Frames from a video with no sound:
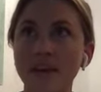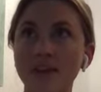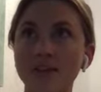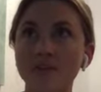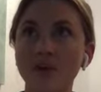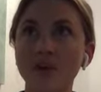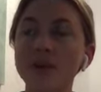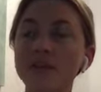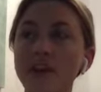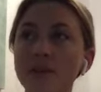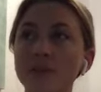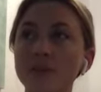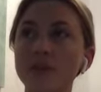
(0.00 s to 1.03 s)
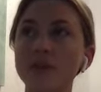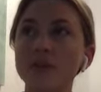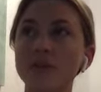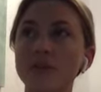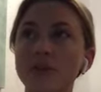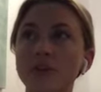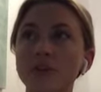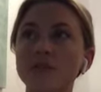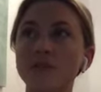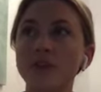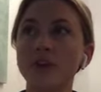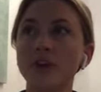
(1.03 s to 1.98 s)
And the royal family, they're
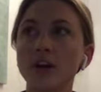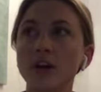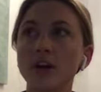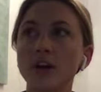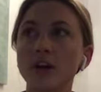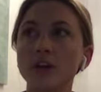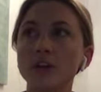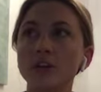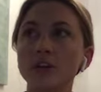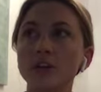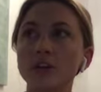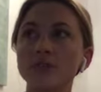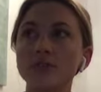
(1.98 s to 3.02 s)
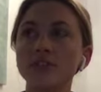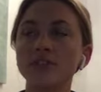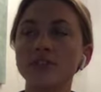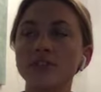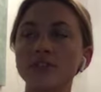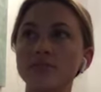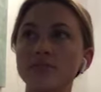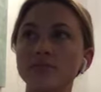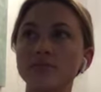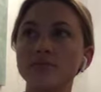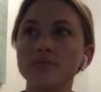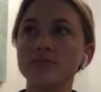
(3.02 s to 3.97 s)
more for
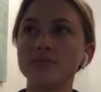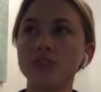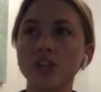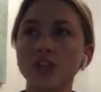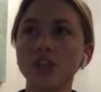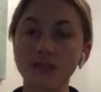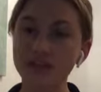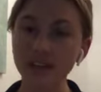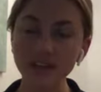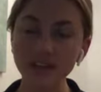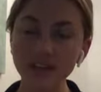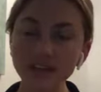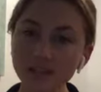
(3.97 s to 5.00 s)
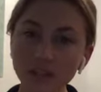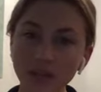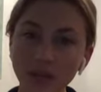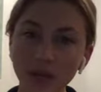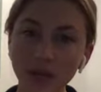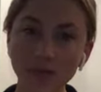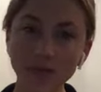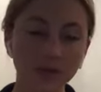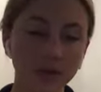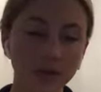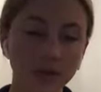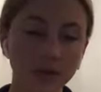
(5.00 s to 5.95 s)
just showing face,
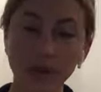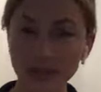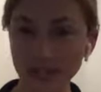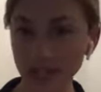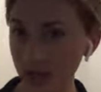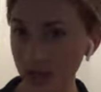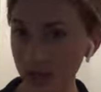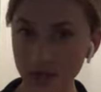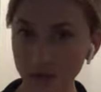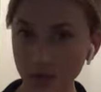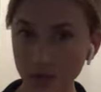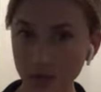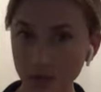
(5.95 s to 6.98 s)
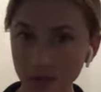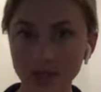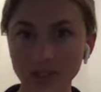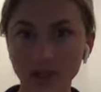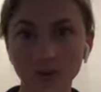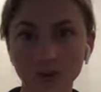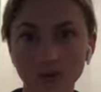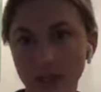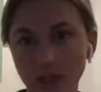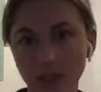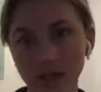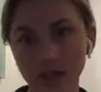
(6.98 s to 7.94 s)
showing up and doing humanitarian work. They
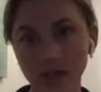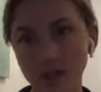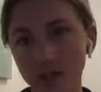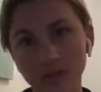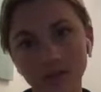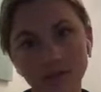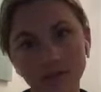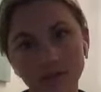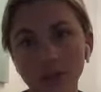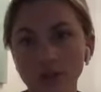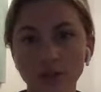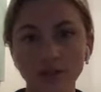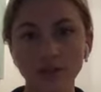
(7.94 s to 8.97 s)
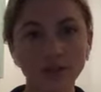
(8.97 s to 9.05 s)
don't make any like